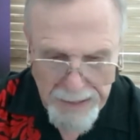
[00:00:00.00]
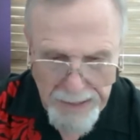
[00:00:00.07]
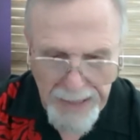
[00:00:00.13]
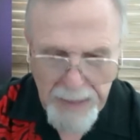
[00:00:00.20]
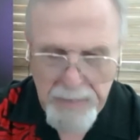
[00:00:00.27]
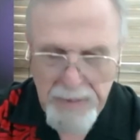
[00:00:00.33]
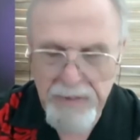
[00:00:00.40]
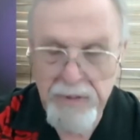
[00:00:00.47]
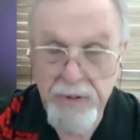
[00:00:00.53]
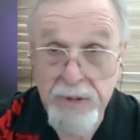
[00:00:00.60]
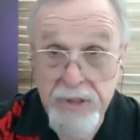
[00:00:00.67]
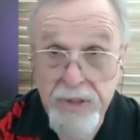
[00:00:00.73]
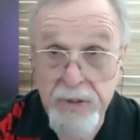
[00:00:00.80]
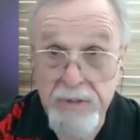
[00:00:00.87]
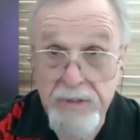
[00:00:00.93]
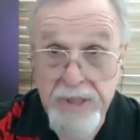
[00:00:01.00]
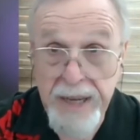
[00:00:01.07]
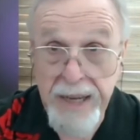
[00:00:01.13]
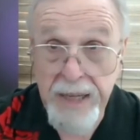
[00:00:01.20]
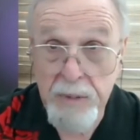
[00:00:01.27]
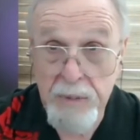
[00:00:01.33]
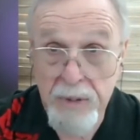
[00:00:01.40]
type of first service
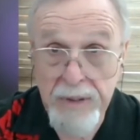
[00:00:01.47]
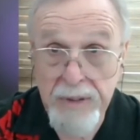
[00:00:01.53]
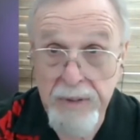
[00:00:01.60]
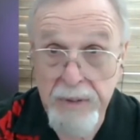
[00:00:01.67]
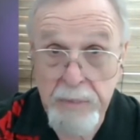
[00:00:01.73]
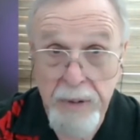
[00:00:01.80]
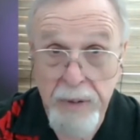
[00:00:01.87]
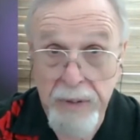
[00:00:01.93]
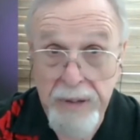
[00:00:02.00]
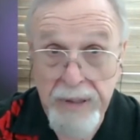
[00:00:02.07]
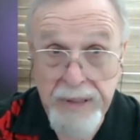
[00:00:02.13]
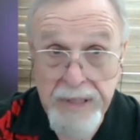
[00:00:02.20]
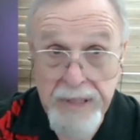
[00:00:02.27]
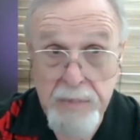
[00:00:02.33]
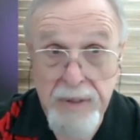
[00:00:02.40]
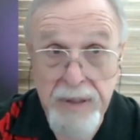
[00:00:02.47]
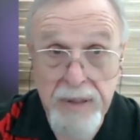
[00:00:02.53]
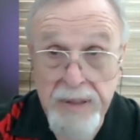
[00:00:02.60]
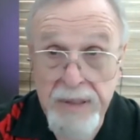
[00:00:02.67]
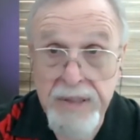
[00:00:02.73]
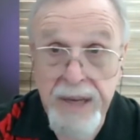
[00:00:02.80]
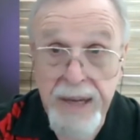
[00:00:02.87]
animal in the American
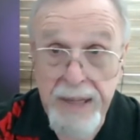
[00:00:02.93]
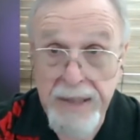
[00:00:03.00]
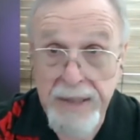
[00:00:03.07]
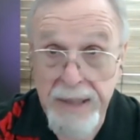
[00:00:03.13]
Disabilities Act